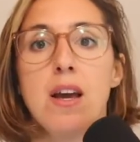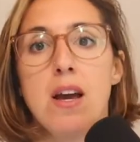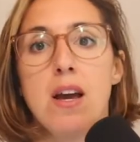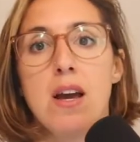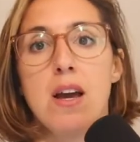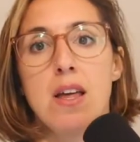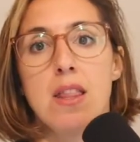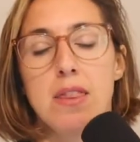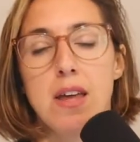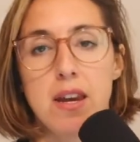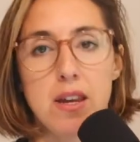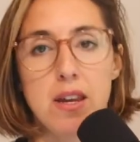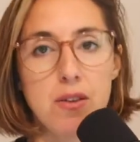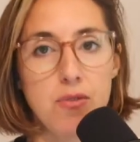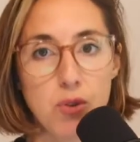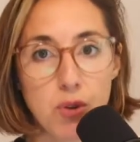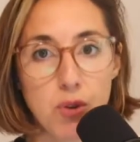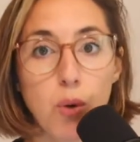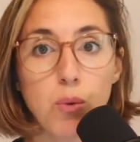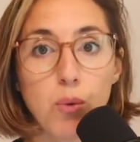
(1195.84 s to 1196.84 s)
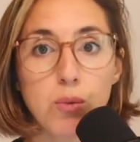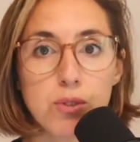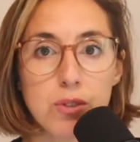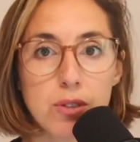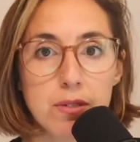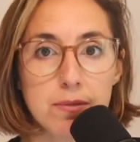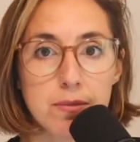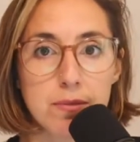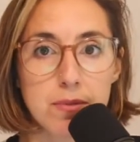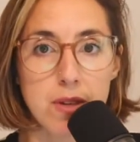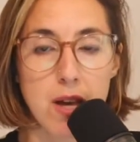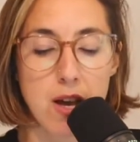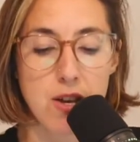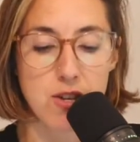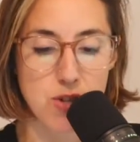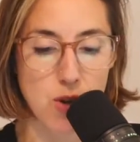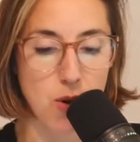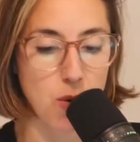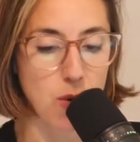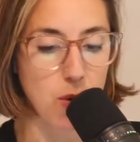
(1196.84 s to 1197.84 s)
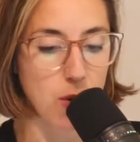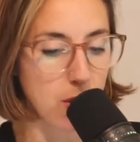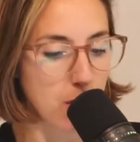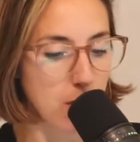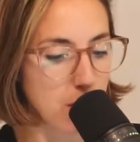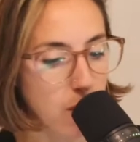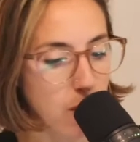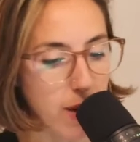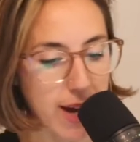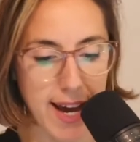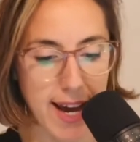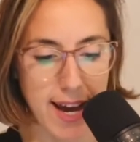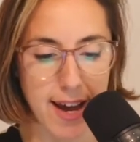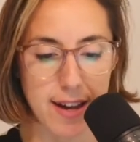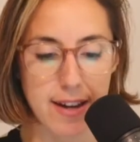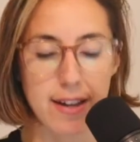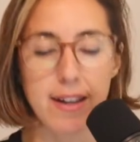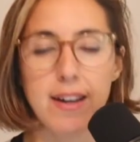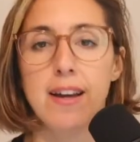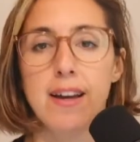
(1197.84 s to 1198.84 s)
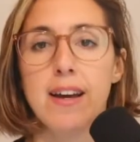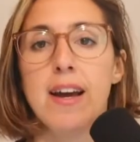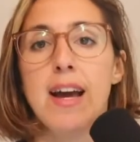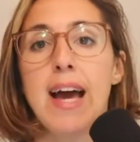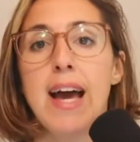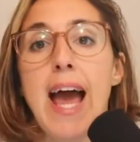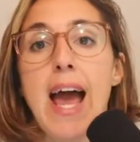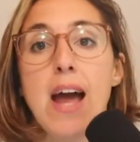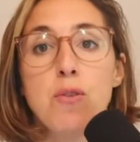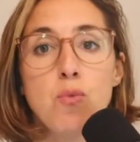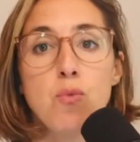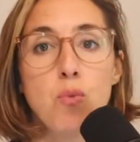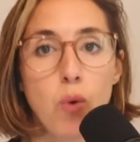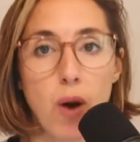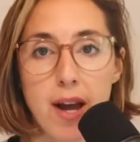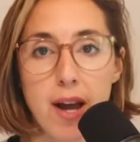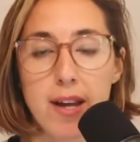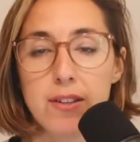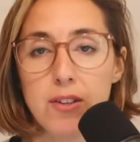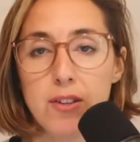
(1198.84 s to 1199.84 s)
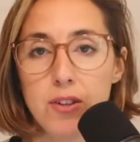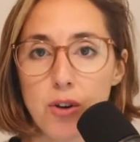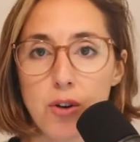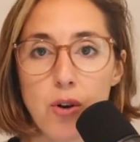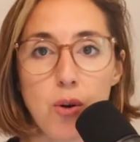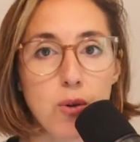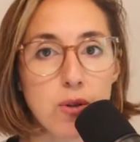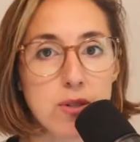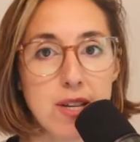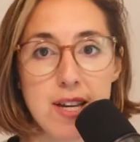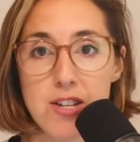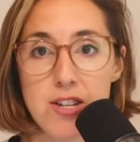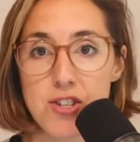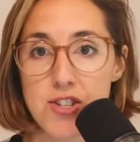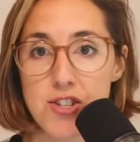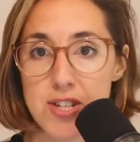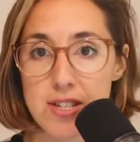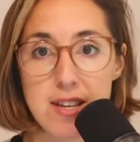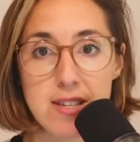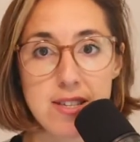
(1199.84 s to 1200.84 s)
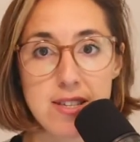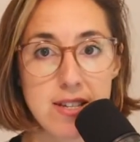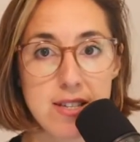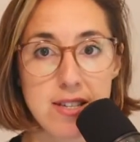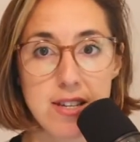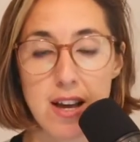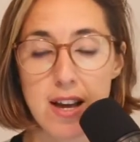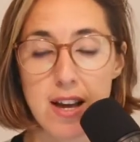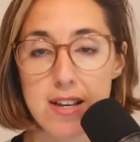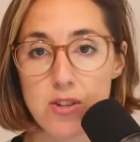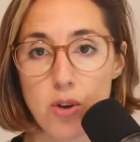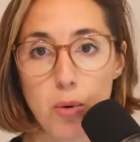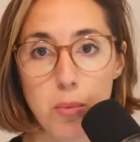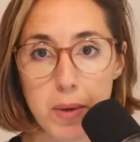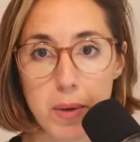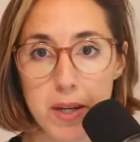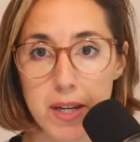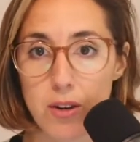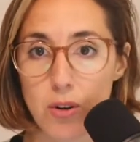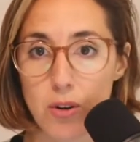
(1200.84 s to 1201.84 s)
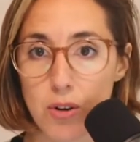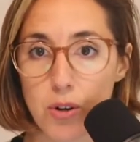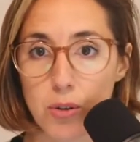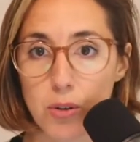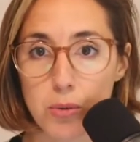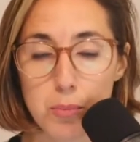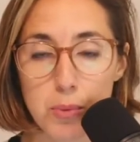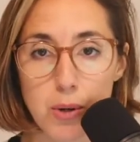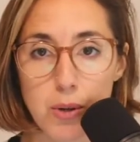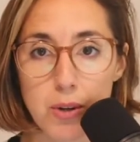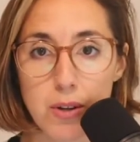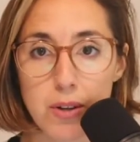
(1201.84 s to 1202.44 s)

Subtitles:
than if you don't. So go ahead and write your goals. It's just as easy as opening your notebook